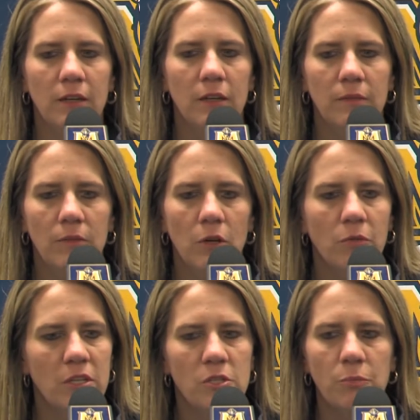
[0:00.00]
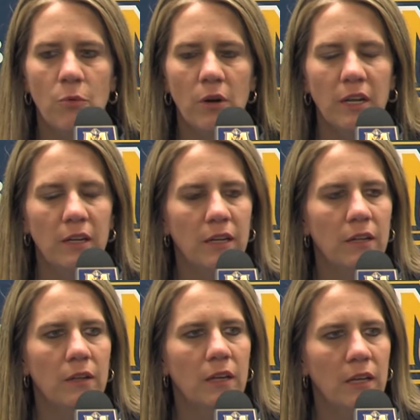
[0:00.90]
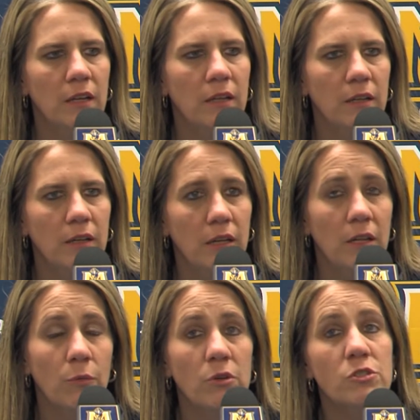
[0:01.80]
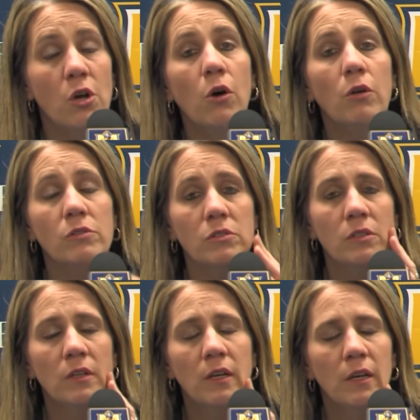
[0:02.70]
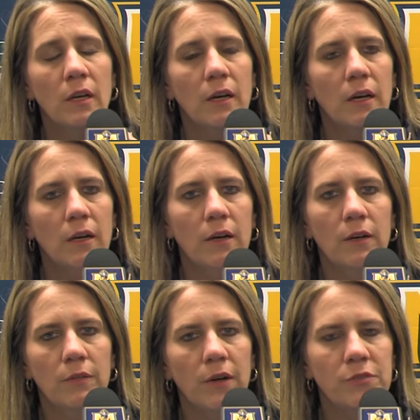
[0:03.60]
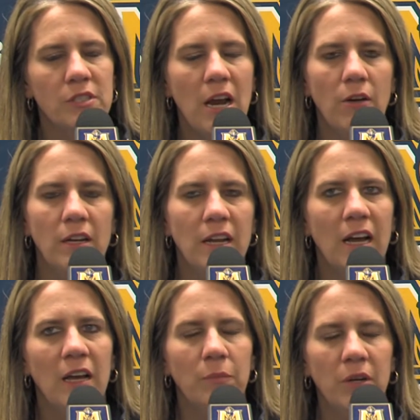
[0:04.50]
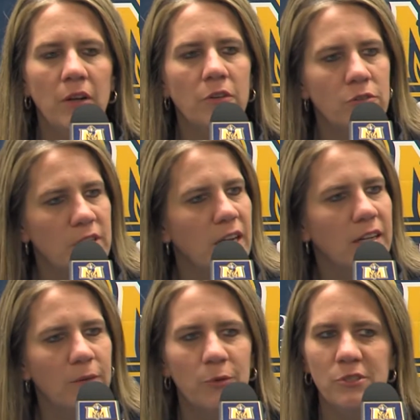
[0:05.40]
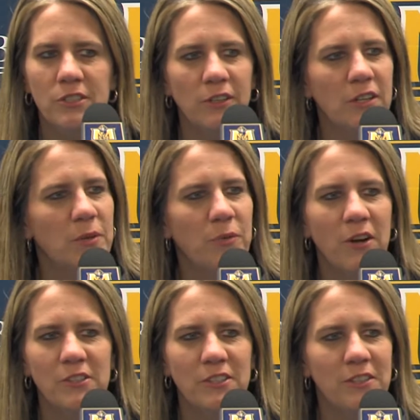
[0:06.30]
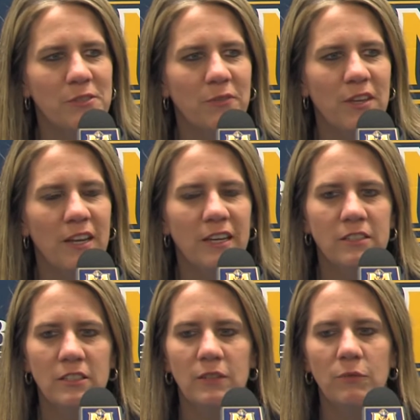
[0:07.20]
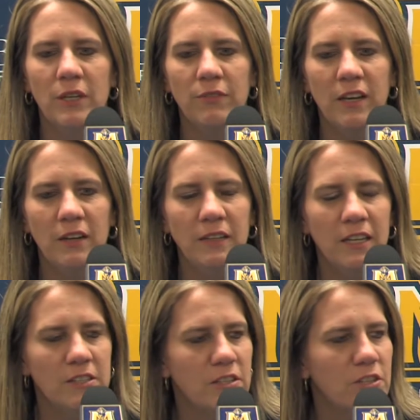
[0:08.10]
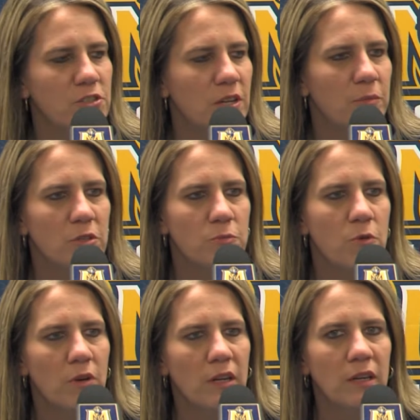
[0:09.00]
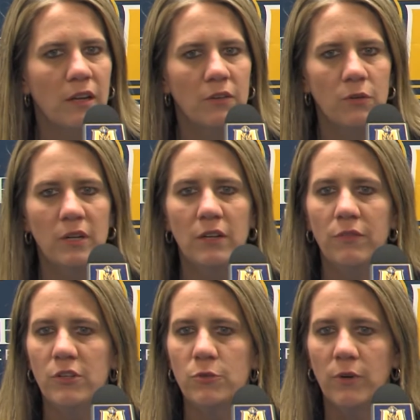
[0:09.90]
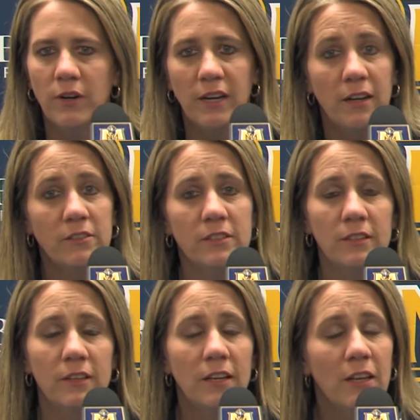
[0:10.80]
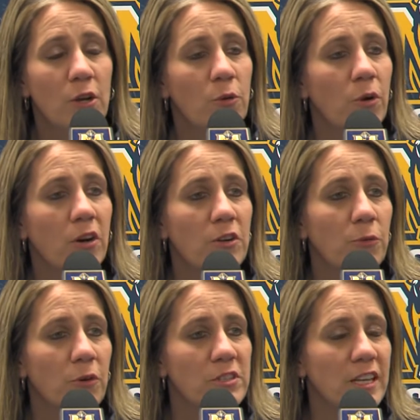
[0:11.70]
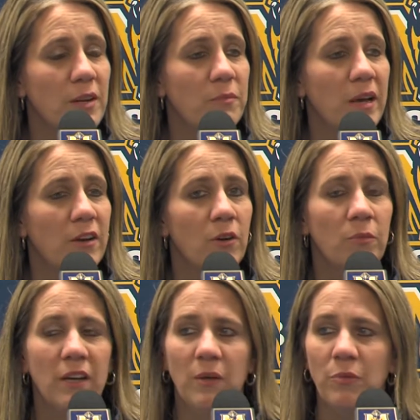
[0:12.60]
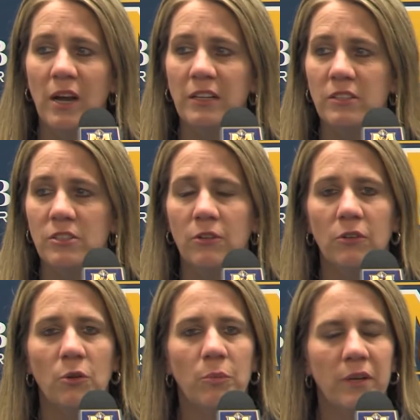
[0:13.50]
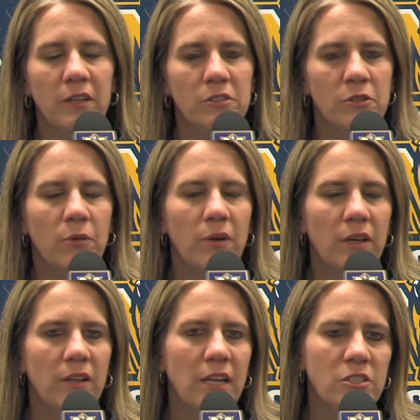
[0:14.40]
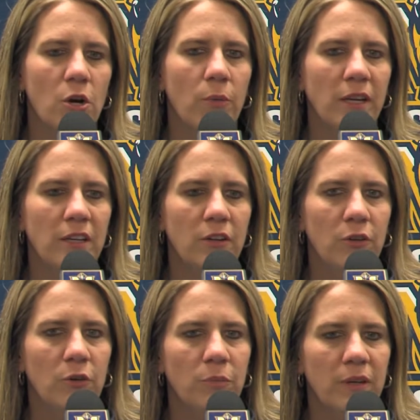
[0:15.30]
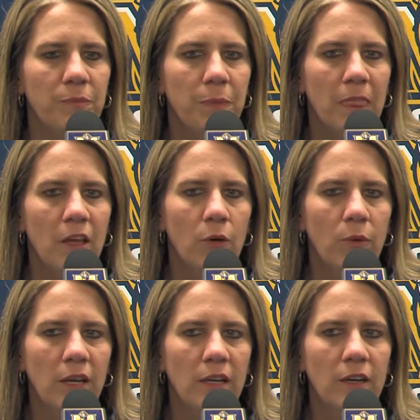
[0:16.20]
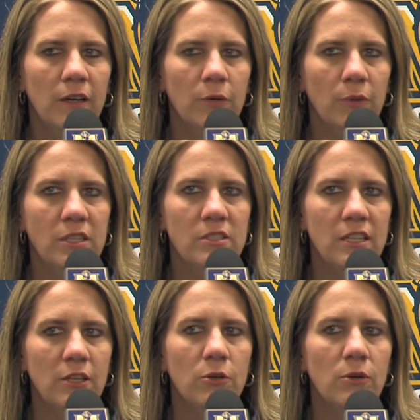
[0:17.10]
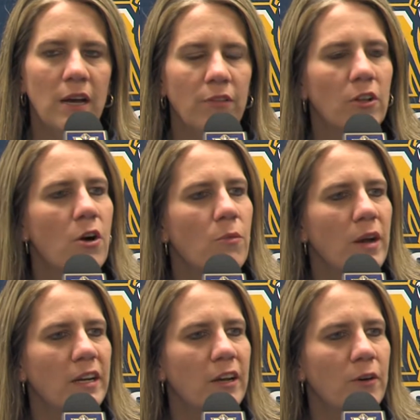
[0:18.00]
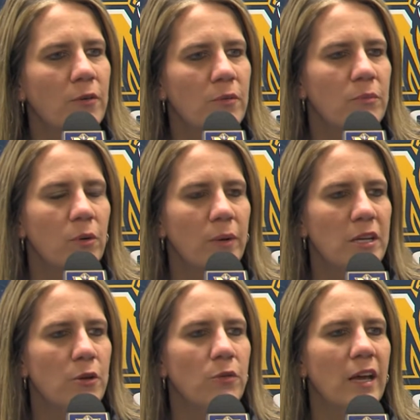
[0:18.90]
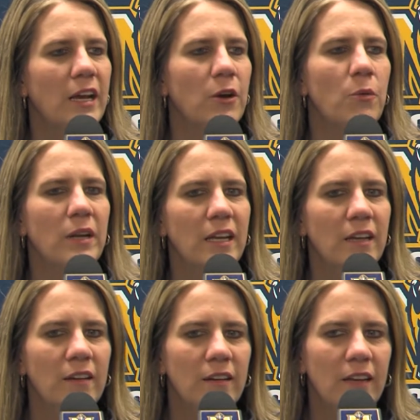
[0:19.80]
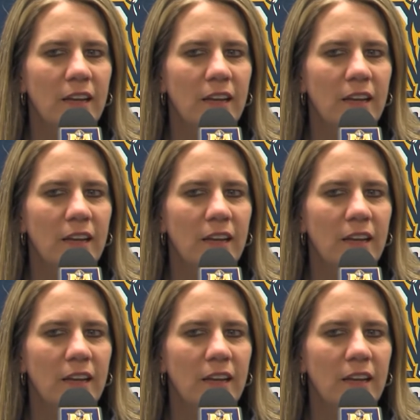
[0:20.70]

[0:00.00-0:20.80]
You know, disappointed in the results of Saturday night, but understand that we're still in the process of things, and we've had kids in the gym this morning doing individual workouts and working towards getting better, and we have practice here in a little bit, so that's all we can do. But we still have a long way to go, but we knew that going in.